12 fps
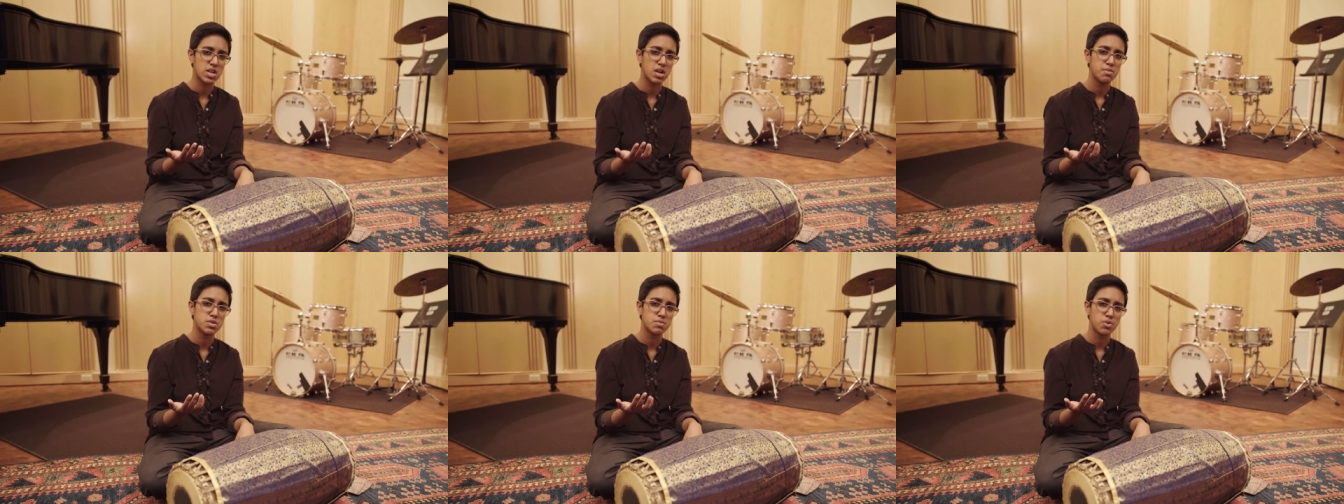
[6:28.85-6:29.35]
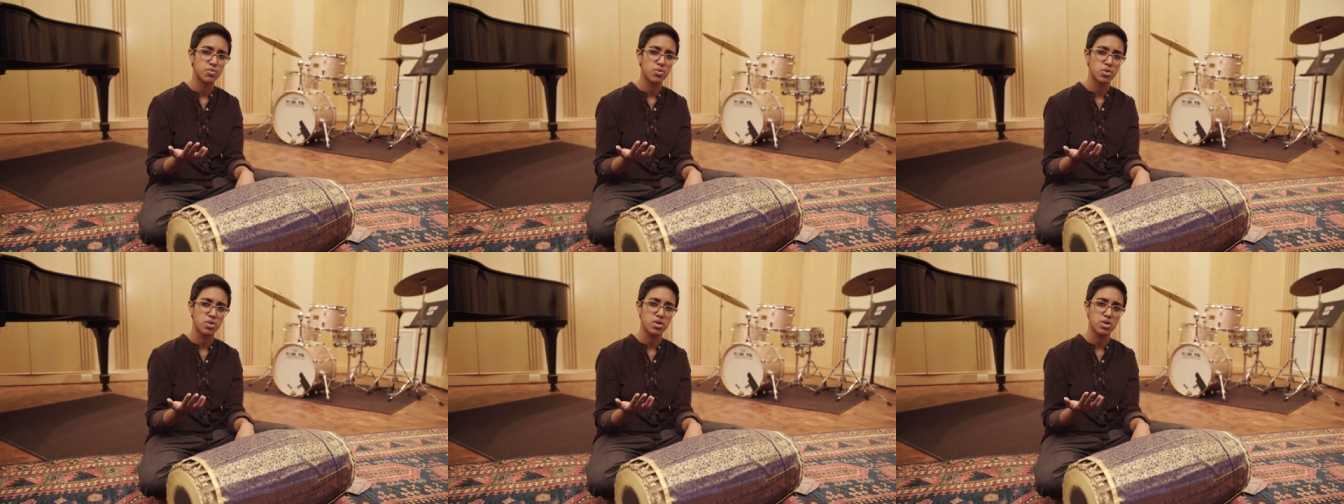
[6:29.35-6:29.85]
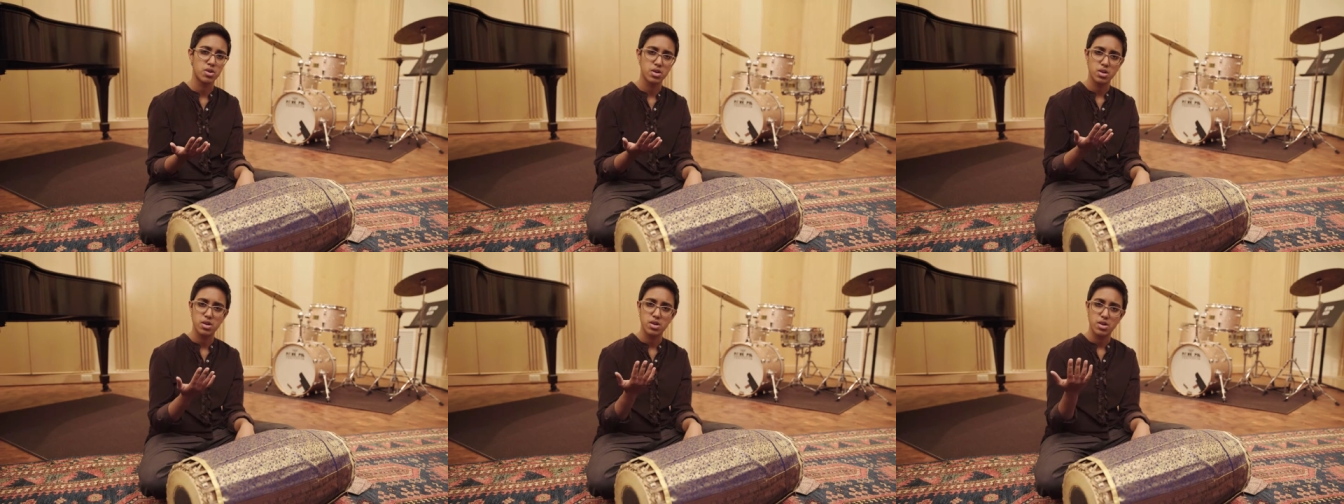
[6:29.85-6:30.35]
times before
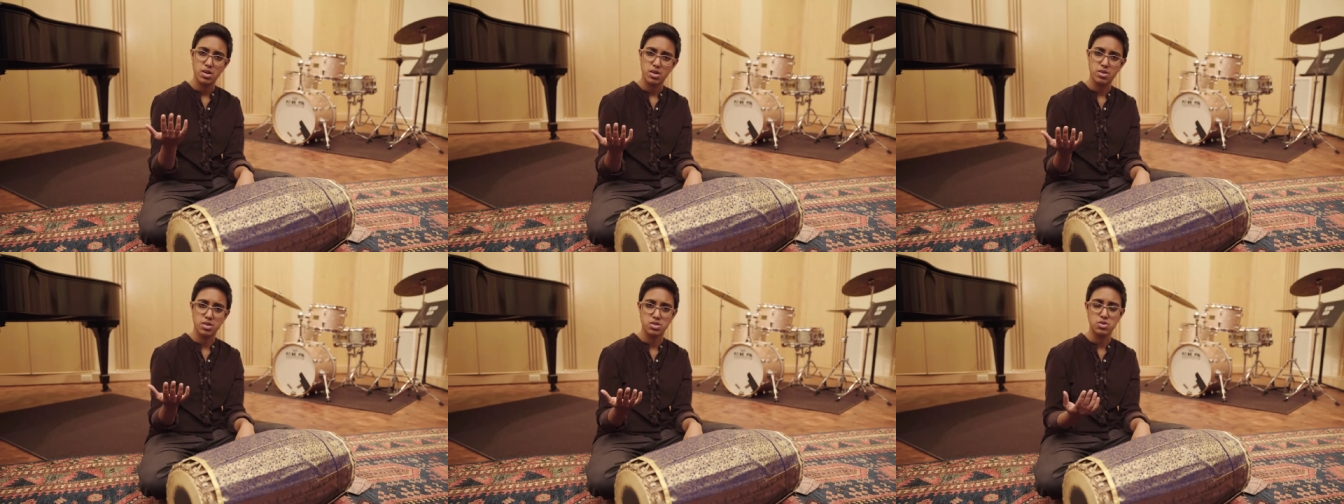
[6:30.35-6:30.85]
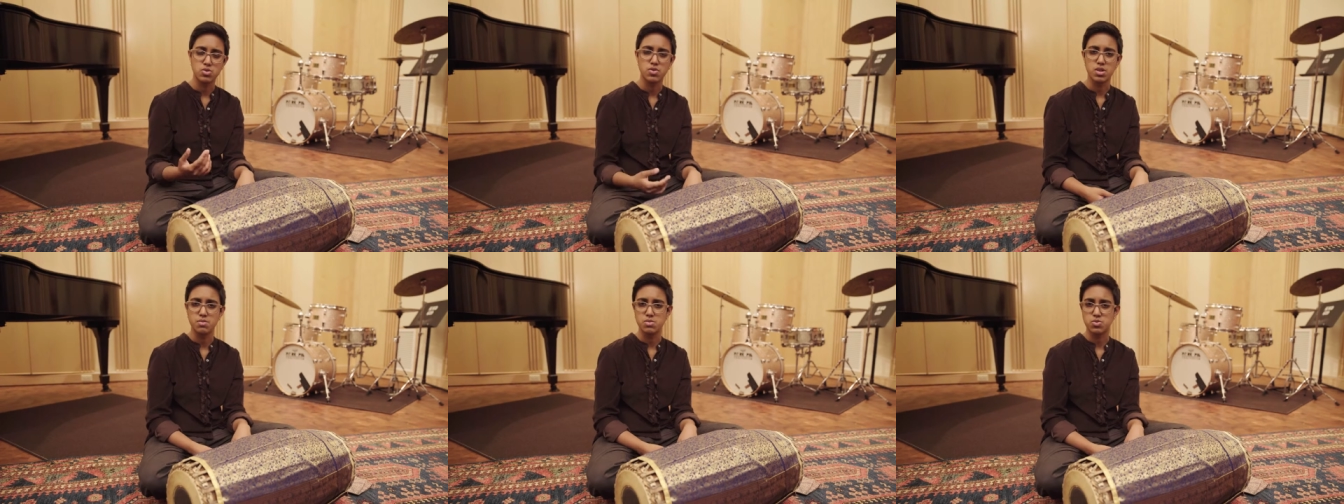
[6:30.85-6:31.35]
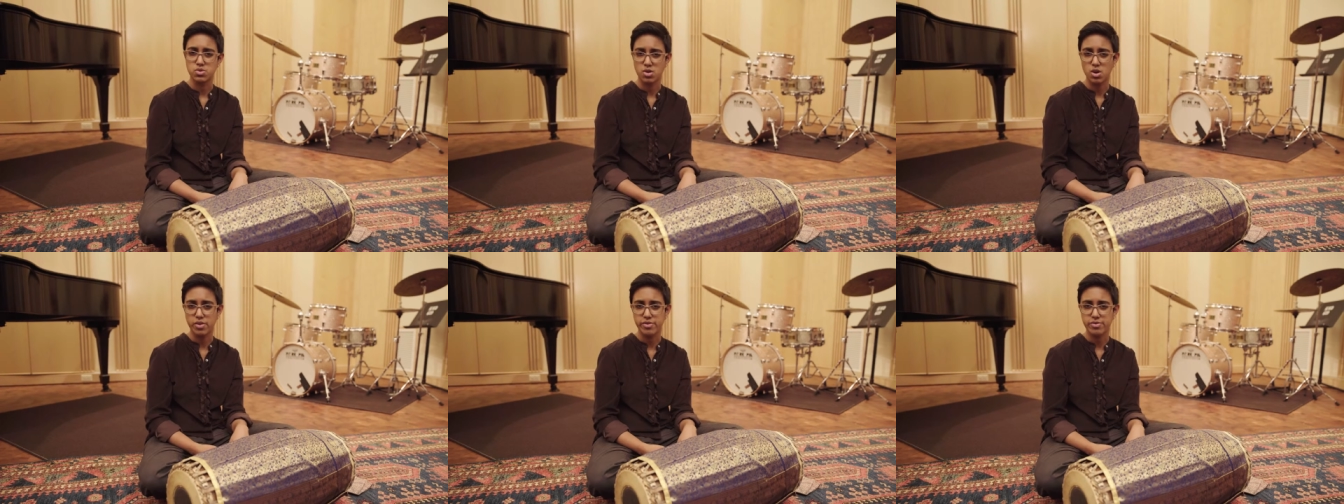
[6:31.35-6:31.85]
the two rhythms
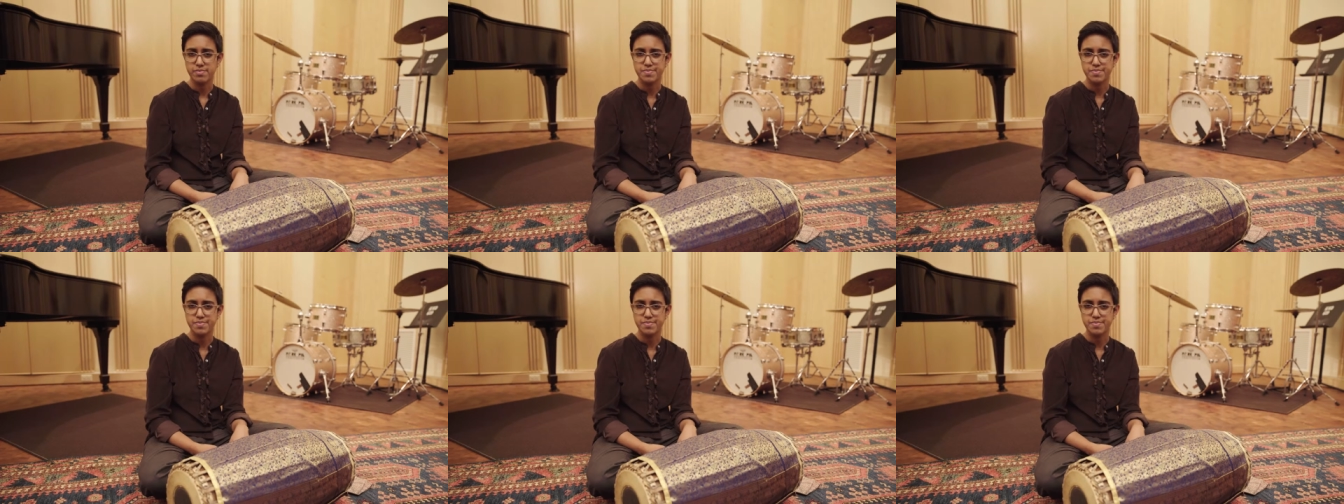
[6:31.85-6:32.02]
resolve.